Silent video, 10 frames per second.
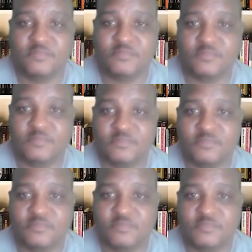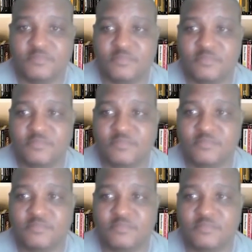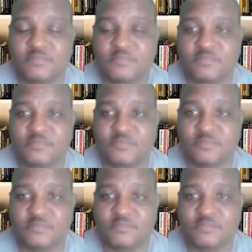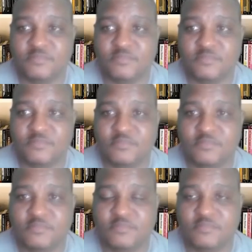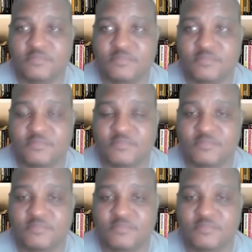(not speaking)